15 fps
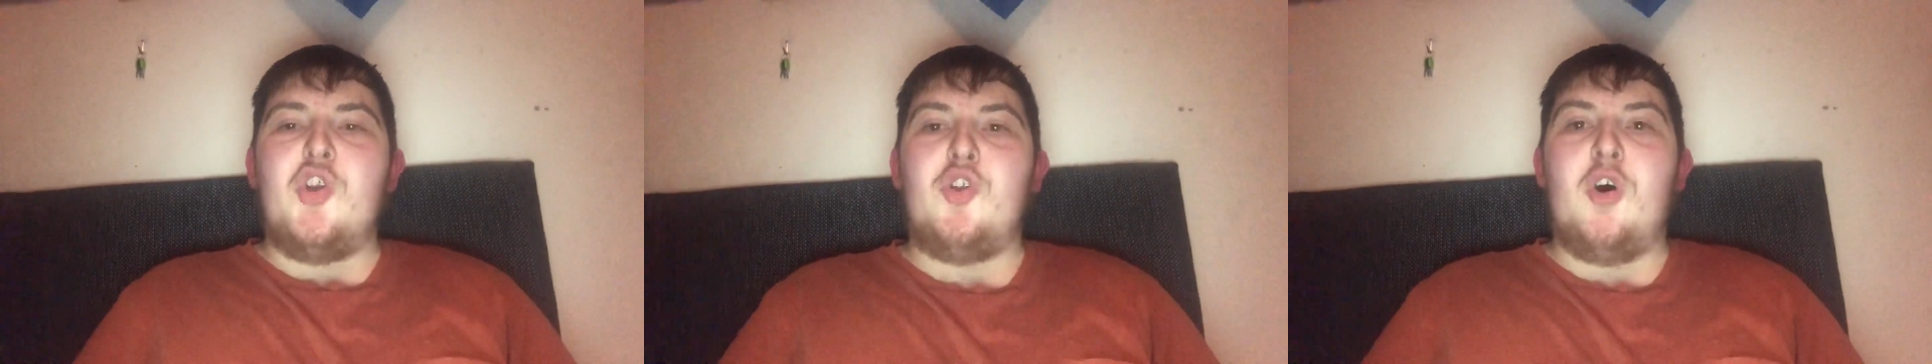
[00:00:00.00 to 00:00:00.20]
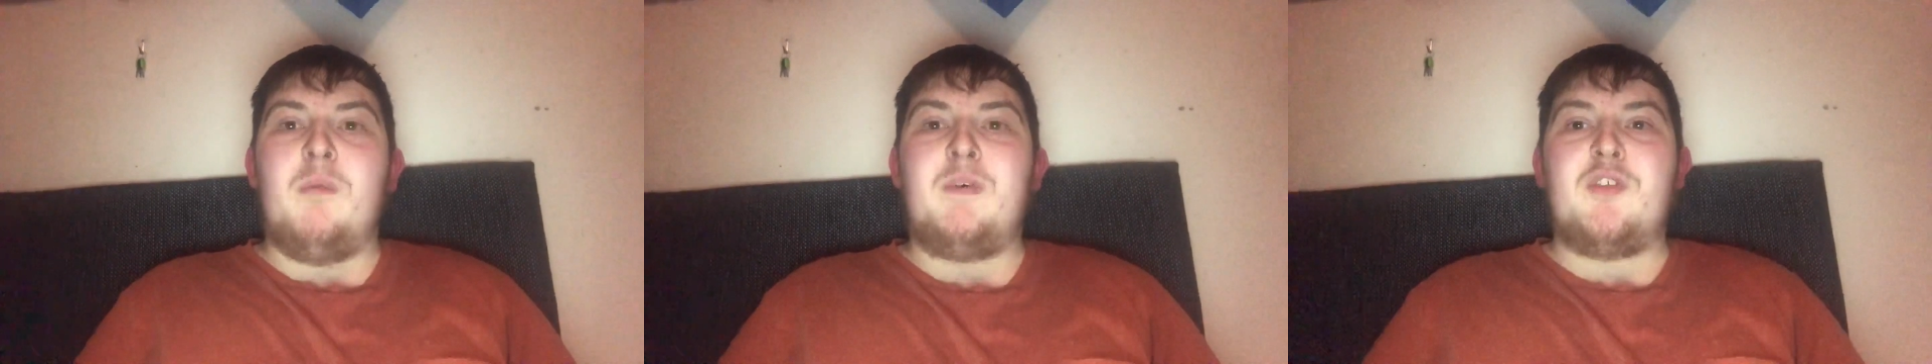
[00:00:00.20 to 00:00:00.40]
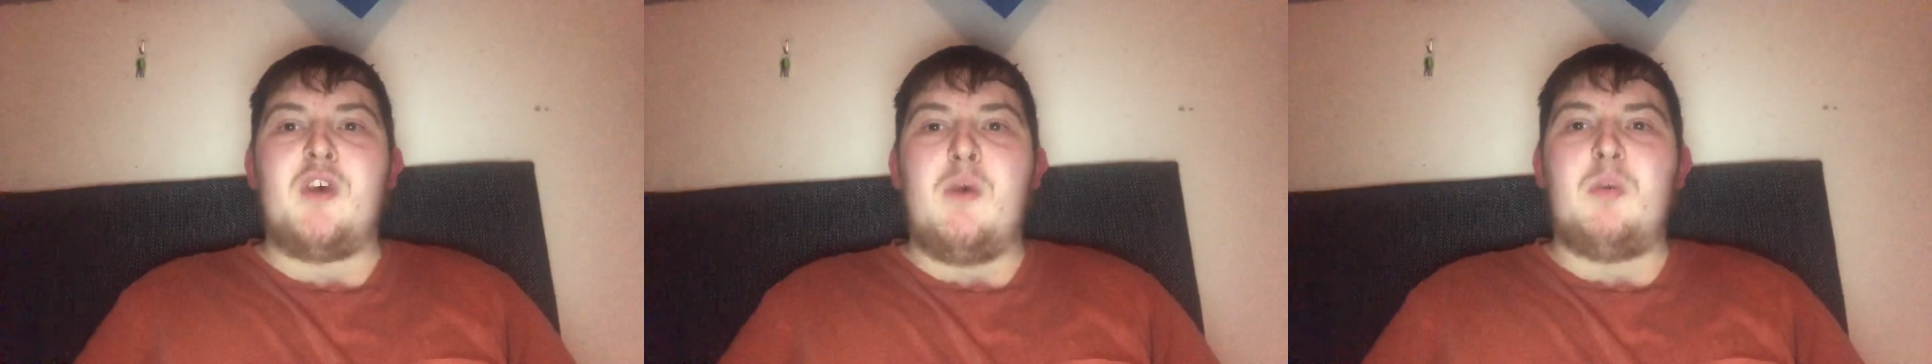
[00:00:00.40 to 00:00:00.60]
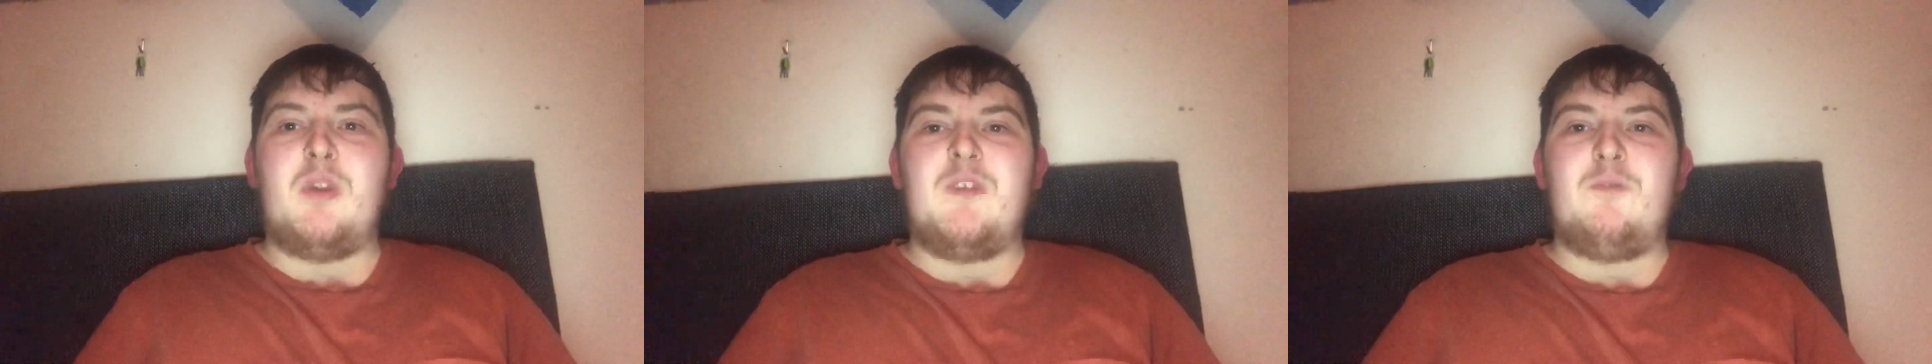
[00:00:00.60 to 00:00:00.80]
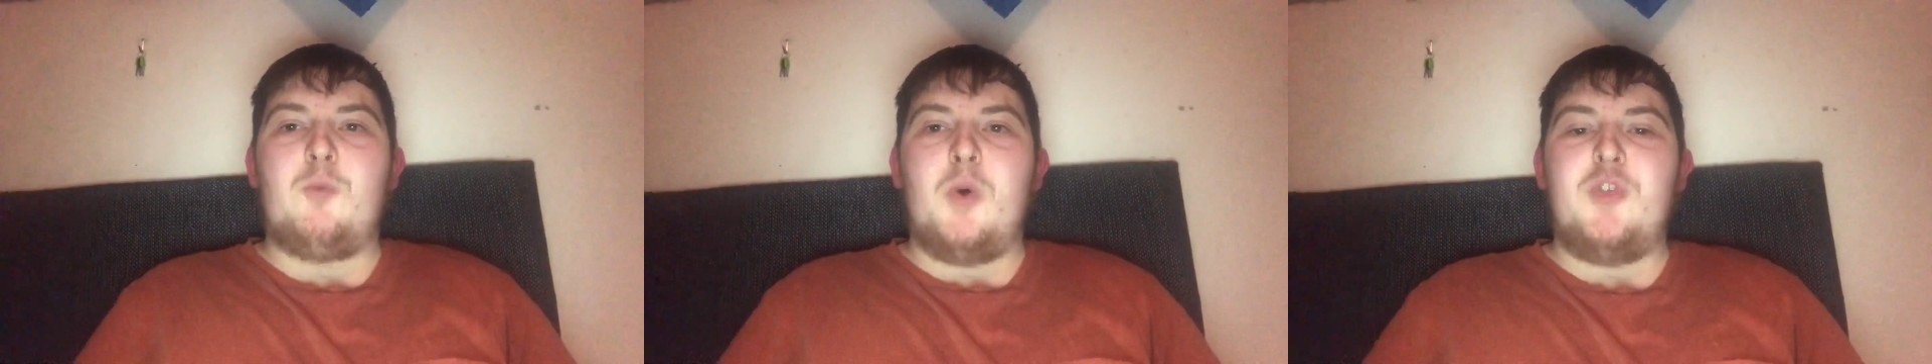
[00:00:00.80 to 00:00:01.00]
not that I would
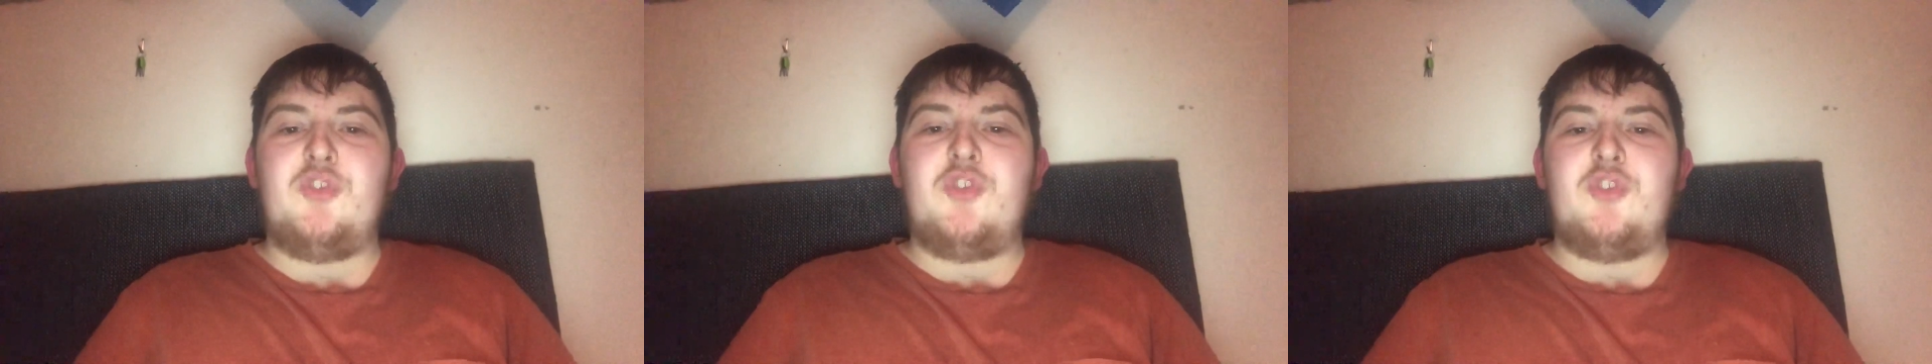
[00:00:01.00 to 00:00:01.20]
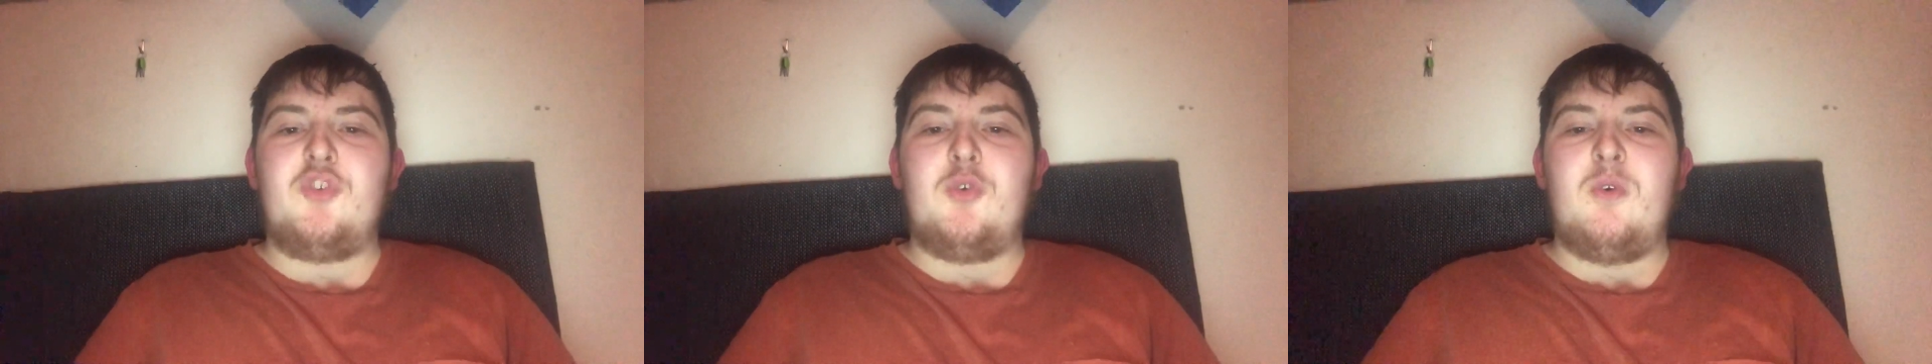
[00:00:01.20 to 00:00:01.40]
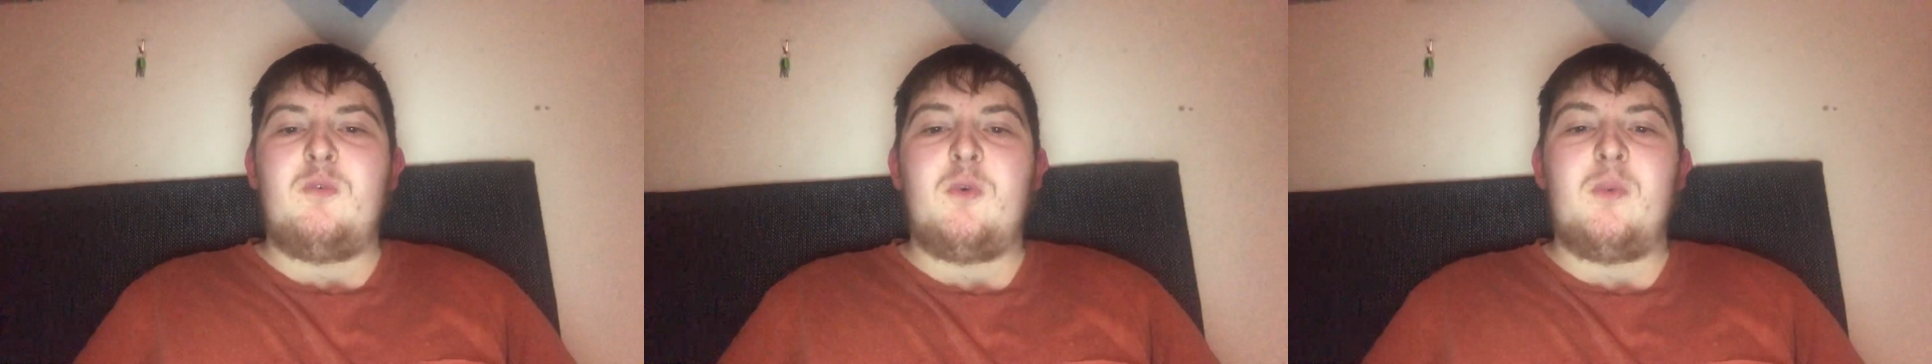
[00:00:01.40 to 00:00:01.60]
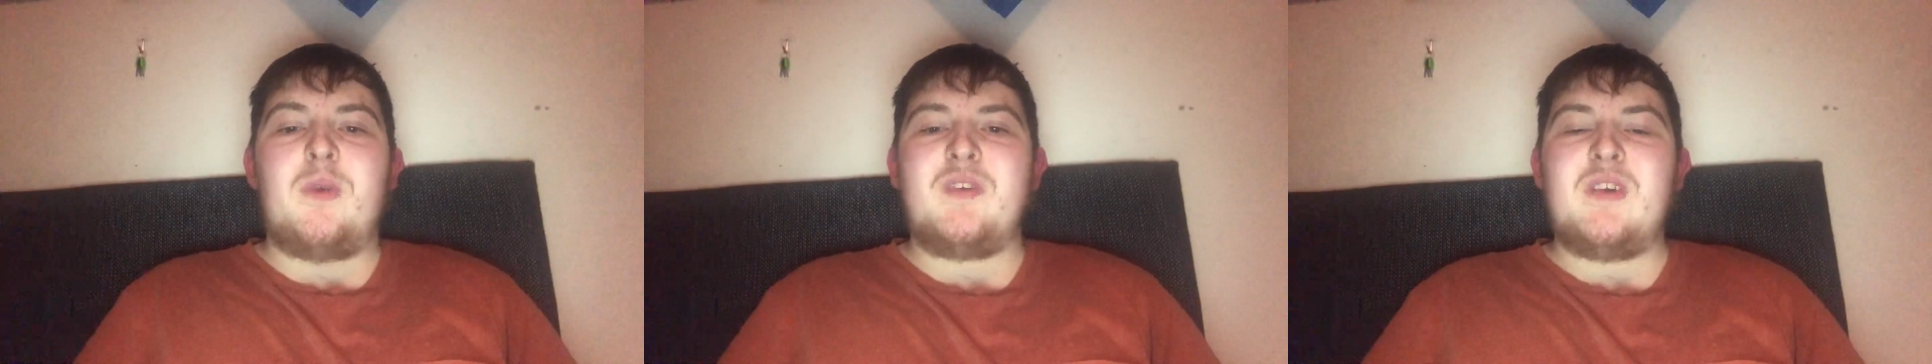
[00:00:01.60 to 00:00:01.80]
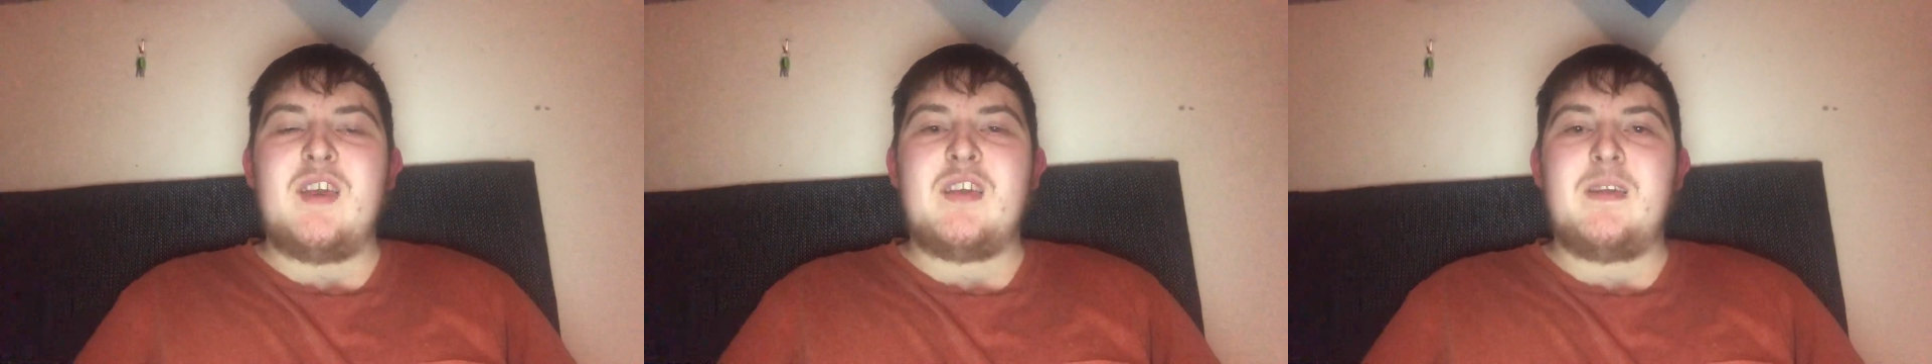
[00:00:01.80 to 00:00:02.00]
have wanted to if we were
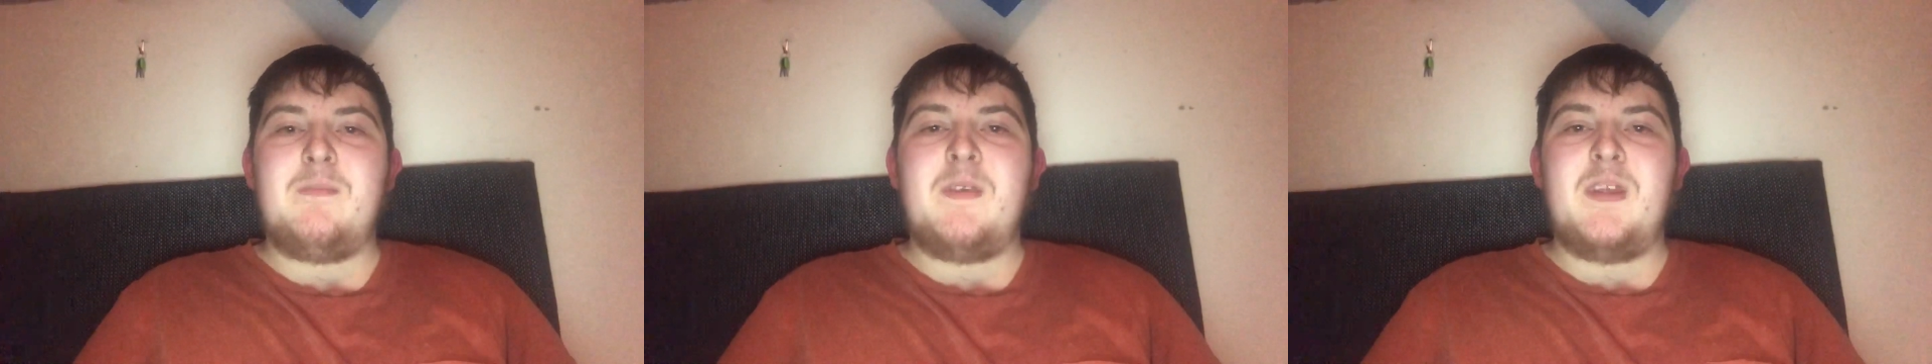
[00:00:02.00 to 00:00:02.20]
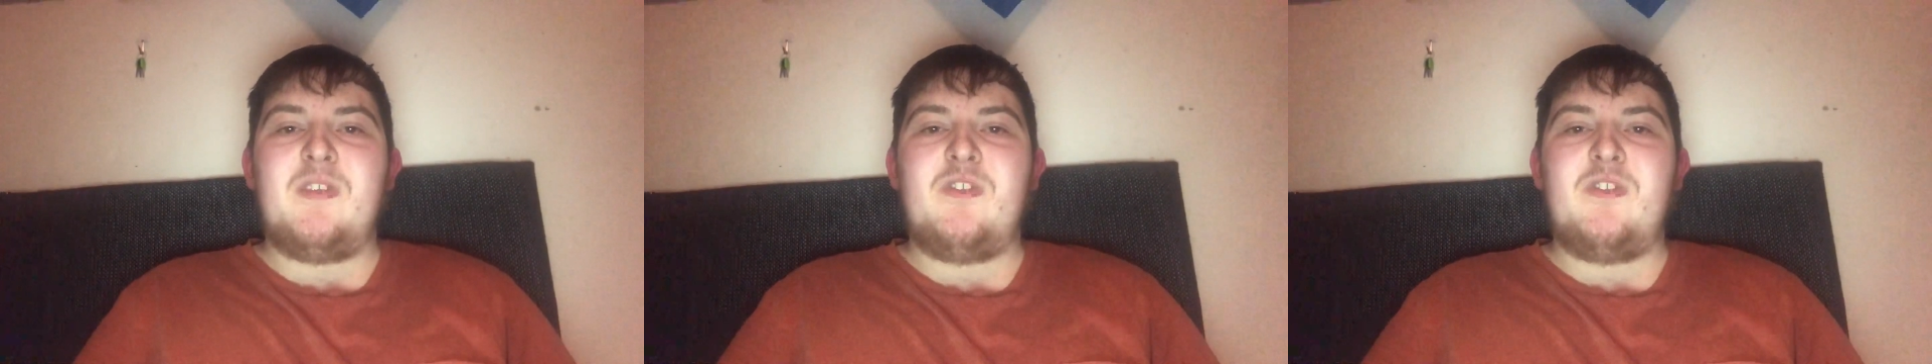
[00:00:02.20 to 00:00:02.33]
taking the